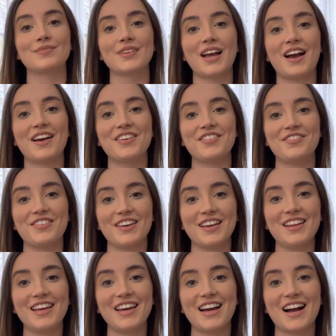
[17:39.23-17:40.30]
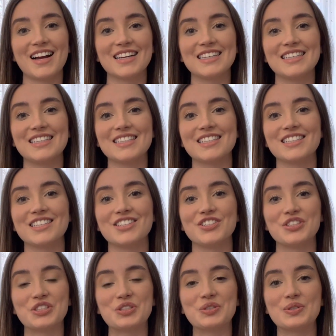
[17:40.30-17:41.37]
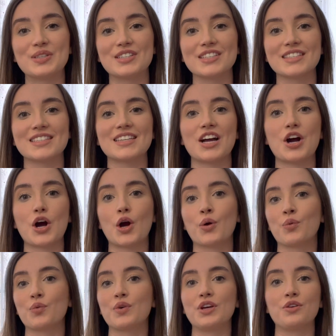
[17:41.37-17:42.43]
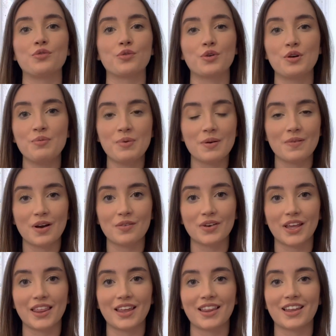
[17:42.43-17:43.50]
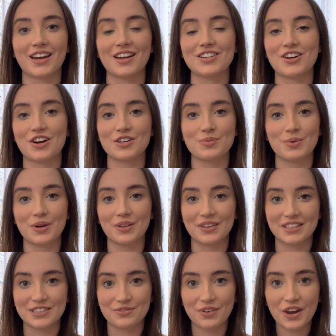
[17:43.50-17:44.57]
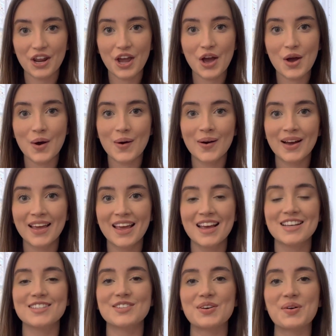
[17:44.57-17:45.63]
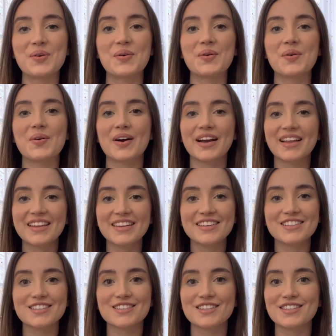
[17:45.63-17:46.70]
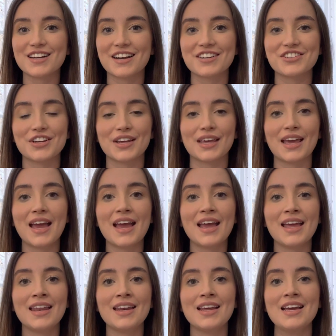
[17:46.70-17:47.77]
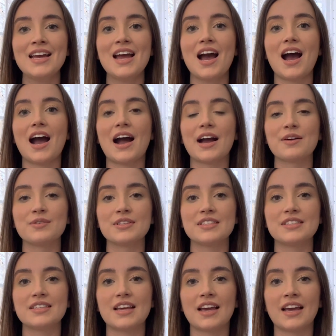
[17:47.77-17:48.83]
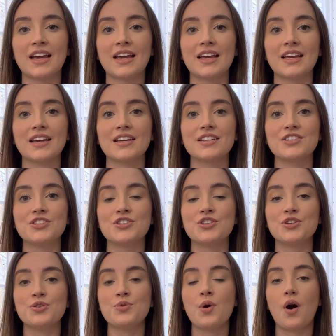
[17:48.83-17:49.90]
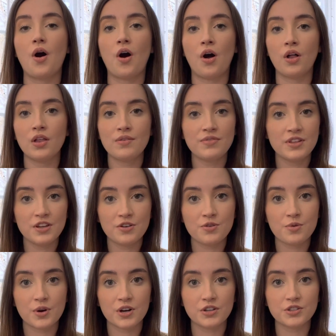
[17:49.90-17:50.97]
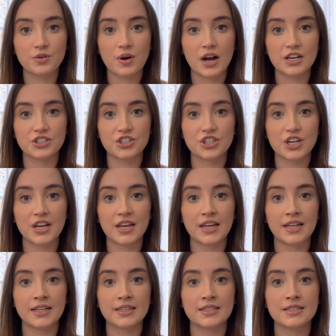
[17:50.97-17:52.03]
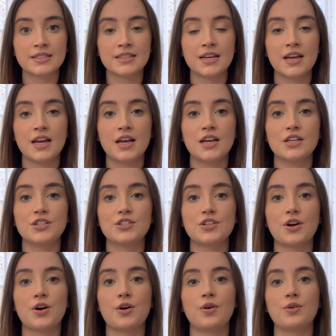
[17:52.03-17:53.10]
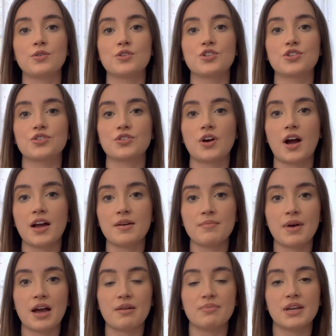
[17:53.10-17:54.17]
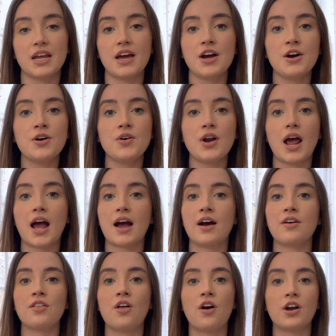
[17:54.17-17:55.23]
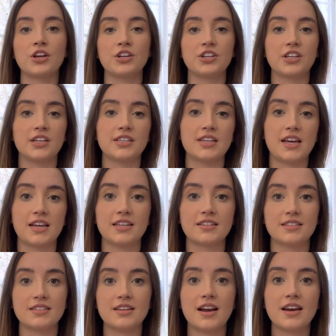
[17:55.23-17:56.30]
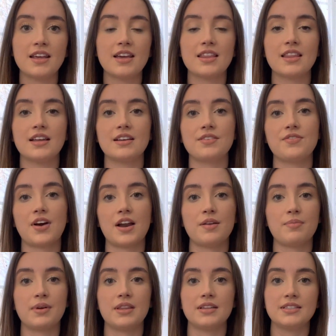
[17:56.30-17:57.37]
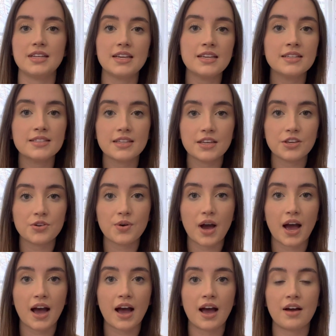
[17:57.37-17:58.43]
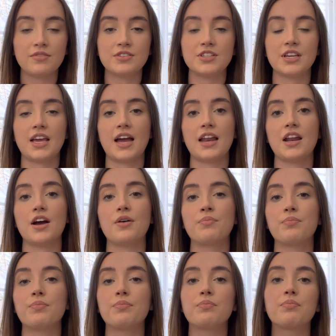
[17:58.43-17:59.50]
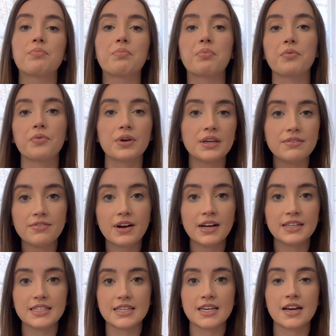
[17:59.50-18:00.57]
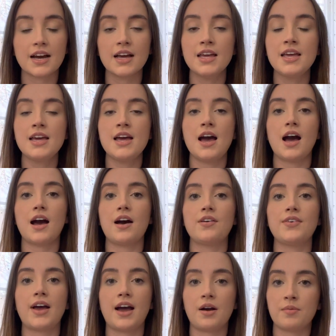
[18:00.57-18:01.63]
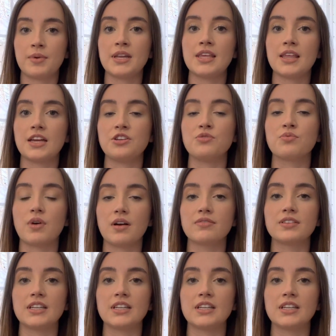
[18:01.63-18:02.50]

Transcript: I feel like I need to do just a regroup of everything that I talked about in this video. So quickly, just to touch again, I would say do all of the UWorld questions. So try and map it out, how long you're going to take to study, and then divide it by the days that you have to get a brief idea of how many that you roughly